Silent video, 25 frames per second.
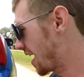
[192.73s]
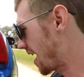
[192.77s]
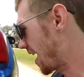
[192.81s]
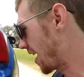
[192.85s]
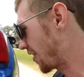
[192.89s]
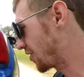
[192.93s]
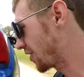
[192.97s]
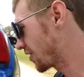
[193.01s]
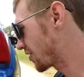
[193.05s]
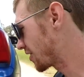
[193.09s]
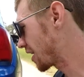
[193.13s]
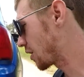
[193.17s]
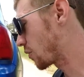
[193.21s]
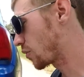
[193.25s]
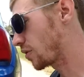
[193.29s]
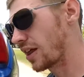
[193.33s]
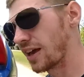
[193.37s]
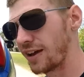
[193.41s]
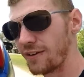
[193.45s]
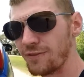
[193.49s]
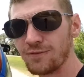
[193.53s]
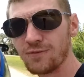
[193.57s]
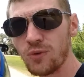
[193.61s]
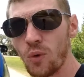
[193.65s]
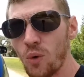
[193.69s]
I think they were
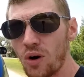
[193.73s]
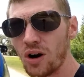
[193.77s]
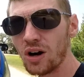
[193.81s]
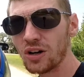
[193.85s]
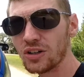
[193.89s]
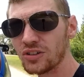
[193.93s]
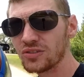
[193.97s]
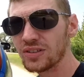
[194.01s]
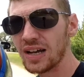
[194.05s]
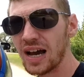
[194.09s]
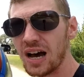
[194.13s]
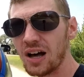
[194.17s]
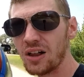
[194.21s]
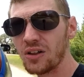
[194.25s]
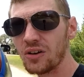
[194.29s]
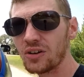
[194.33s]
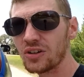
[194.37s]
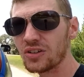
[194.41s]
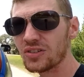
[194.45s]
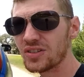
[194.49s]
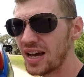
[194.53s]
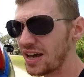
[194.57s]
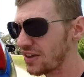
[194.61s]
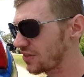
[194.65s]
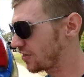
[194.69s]
like
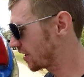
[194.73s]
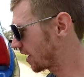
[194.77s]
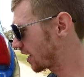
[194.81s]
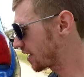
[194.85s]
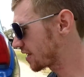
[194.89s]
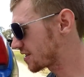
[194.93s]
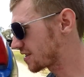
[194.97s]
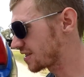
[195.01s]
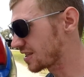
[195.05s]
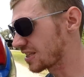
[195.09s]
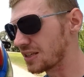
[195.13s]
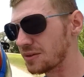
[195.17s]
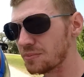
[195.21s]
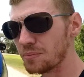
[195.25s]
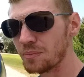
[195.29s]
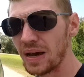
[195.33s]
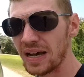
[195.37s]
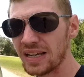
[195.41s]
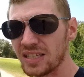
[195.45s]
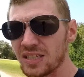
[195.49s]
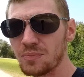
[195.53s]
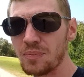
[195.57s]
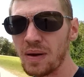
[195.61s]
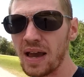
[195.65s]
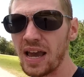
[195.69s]
$400. I think it's the
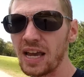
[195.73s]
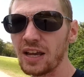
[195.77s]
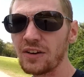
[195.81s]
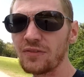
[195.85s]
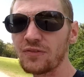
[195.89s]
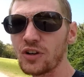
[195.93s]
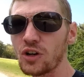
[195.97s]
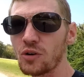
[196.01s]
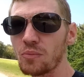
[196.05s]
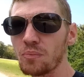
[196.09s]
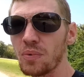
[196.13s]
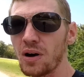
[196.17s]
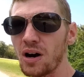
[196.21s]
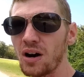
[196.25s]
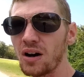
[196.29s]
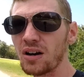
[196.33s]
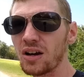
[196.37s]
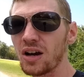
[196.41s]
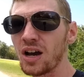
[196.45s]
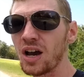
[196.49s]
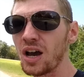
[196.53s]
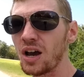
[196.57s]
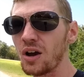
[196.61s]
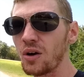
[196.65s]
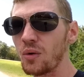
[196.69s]
best bang for your
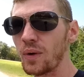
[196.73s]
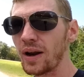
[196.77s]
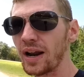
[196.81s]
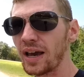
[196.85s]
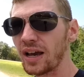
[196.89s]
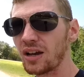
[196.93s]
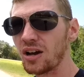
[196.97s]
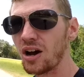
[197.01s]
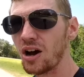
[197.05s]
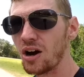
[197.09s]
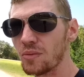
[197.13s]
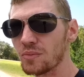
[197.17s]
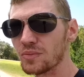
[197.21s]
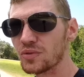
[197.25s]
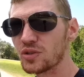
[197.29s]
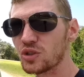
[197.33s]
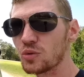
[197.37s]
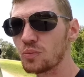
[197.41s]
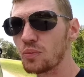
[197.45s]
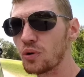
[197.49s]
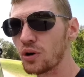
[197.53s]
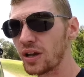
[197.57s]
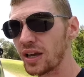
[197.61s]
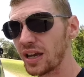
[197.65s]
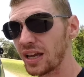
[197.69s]
buck when it comes
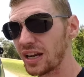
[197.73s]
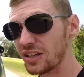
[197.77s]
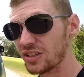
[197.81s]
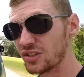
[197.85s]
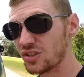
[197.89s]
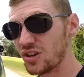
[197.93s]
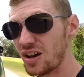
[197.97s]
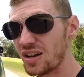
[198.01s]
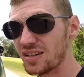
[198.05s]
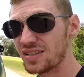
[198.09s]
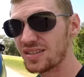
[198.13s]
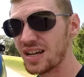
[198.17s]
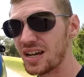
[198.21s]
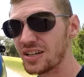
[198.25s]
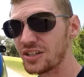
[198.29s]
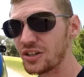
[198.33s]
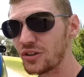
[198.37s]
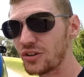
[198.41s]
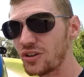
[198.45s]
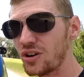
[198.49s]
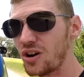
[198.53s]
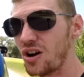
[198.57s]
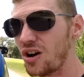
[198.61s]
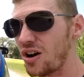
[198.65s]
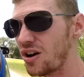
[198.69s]
to putting an exhaust on
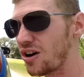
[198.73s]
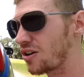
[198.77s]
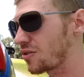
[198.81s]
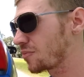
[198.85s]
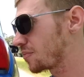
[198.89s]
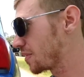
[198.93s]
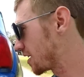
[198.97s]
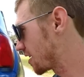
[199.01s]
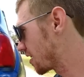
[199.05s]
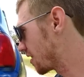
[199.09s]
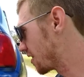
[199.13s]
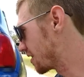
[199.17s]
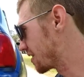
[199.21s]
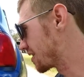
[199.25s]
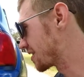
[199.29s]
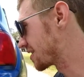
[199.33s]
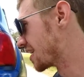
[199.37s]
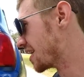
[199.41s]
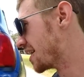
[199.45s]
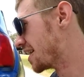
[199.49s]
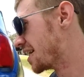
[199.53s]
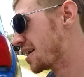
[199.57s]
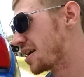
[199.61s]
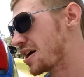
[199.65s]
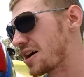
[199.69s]
your car, because
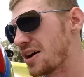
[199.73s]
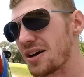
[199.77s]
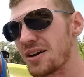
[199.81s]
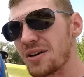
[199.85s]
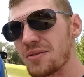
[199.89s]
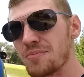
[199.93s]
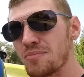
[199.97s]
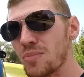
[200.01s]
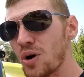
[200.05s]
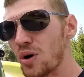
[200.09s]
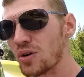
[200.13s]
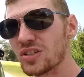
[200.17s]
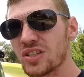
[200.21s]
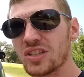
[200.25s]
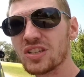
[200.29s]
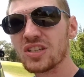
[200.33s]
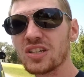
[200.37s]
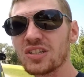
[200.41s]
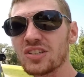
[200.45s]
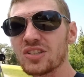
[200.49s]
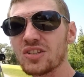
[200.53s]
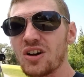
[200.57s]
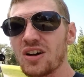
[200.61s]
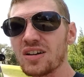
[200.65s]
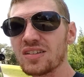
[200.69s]
most of the
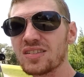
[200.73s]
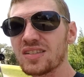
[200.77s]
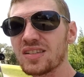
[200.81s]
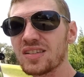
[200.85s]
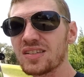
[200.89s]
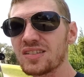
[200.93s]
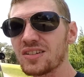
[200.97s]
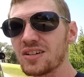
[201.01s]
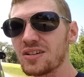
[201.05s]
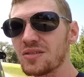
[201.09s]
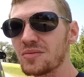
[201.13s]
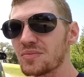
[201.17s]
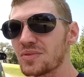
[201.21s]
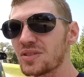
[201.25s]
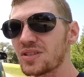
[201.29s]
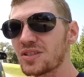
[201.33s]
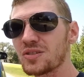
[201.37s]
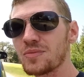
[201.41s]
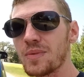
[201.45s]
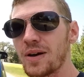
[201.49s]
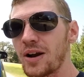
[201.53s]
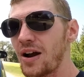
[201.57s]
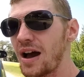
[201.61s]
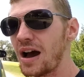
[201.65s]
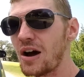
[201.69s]
exhaust systems,
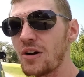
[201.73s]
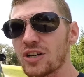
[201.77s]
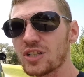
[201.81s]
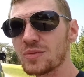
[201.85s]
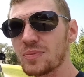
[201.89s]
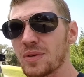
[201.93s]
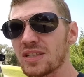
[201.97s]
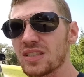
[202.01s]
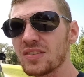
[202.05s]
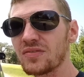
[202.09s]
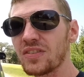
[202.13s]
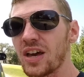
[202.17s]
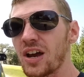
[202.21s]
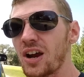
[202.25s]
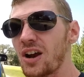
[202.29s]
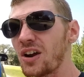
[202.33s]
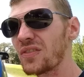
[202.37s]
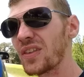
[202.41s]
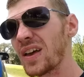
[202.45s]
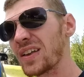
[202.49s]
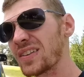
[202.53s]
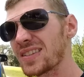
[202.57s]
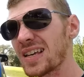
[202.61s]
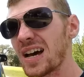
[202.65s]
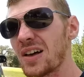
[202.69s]
no matter how expensive they are,
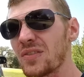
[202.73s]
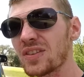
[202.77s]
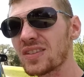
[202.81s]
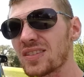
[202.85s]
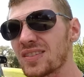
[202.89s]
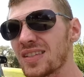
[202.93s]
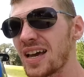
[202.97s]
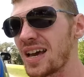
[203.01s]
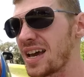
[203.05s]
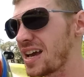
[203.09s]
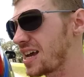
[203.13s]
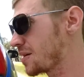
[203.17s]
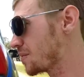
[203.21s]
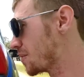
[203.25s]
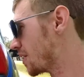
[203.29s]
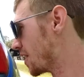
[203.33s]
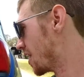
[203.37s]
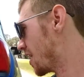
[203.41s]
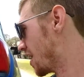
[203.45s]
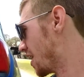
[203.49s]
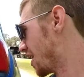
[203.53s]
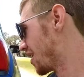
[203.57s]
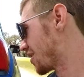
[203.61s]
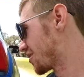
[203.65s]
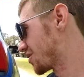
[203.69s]
they sound the same.
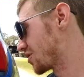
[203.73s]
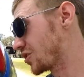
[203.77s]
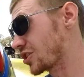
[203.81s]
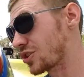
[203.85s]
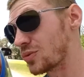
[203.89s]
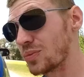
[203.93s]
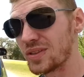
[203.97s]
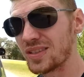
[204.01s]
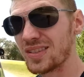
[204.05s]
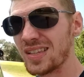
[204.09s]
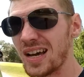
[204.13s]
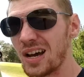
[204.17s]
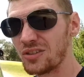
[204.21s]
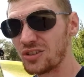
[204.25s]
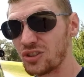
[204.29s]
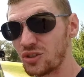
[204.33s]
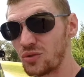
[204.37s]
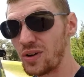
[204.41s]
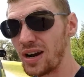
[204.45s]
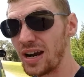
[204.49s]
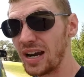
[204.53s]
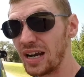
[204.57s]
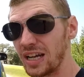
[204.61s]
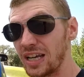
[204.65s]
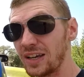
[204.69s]
So this one sounds
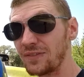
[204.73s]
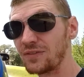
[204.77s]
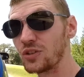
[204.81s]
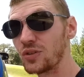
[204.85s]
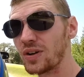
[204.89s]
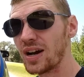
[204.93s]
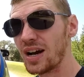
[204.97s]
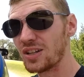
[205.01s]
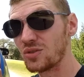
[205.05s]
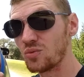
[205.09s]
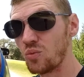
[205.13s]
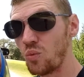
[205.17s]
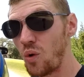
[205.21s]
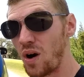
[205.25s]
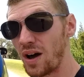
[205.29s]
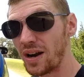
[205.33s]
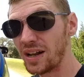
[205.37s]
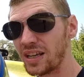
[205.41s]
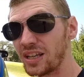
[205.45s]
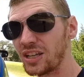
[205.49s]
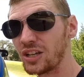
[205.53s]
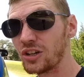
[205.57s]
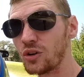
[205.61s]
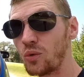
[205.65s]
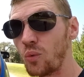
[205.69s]
great. If you guys want
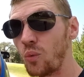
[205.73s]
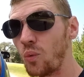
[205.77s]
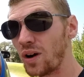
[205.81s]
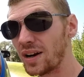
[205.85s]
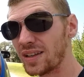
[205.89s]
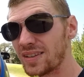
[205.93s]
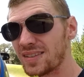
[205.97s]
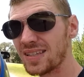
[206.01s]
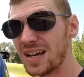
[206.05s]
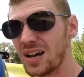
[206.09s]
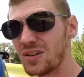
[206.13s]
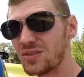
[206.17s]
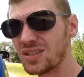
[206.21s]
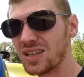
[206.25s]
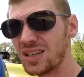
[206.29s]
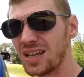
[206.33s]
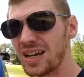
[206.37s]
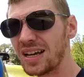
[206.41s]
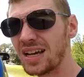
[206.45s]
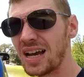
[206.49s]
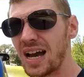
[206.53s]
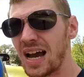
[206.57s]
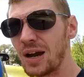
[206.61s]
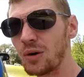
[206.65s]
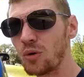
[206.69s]
to hear what it sounds
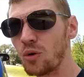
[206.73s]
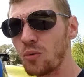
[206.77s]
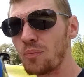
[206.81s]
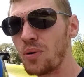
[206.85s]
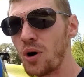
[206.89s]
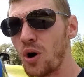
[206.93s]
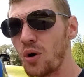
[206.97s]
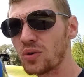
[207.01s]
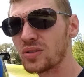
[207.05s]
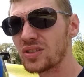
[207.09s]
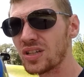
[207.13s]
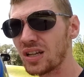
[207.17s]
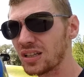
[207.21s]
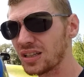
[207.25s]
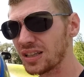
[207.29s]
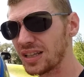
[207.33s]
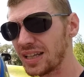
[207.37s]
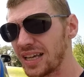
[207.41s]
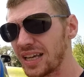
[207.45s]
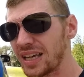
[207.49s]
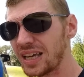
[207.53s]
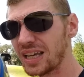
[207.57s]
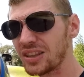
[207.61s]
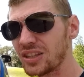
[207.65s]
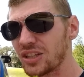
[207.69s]
like, I will post a
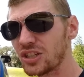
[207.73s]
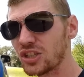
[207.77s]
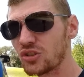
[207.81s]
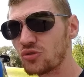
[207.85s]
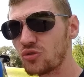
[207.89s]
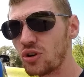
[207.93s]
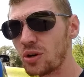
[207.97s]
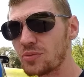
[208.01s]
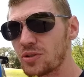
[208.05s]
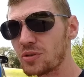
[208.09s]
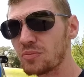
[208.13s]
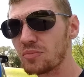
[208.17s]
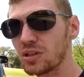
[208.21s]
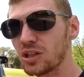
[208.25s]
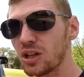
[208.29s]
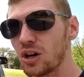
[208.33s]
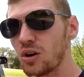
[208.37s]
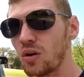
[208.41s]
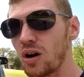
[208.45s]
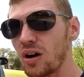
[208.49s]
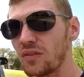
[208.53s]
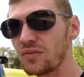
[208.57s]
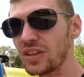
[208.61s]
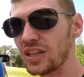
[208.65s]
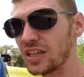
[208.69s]
link in the description
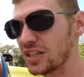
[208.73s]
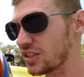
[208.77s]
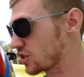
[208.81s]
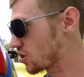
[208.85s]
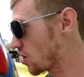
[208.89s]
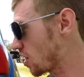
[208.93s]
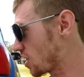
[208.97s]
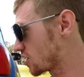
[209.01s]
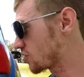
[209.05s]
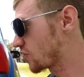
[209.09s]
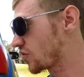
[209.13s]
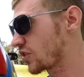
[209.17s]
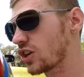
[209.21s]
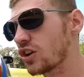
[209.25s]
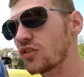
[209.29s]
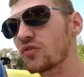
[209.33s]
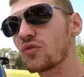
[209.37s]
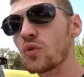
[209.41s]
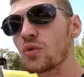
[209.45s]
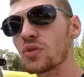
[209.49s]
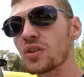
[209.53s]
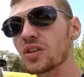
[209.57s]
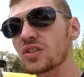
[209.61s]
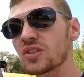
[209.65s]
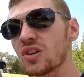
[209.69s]
below of the exhaust video
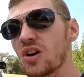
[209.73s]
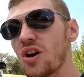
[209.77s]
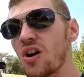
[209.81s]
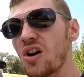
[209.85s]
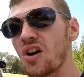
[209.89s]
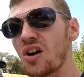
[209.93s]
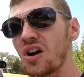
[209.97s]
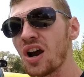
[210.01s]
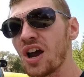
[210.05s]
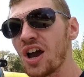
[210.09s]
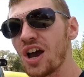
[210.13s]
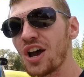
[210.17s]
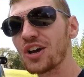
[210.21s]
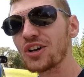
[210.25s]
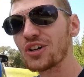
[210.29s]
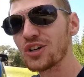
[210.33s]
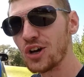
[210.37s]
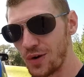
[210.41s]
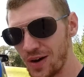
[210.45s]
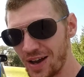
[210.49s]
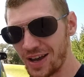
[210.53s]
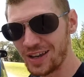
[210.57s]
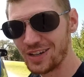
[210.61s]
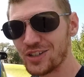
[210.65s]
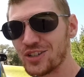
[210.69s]
for this car.
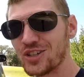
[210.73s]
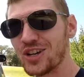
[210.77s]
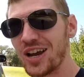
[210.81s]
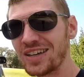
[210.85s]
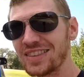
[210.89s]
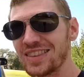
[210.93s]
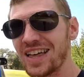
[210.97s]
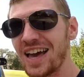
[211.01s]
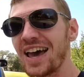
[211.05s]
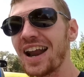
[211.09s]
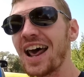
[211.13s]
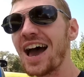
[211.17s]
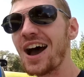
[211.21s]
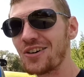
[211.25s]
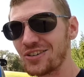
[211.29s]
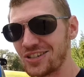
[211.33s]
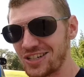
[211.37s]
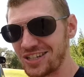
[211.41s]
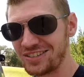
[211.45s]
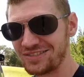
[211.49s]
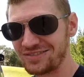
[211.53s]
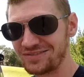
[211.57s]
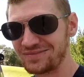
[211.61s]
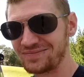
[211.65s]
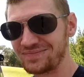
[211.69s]
Go ahead and check that
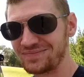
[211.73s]
out.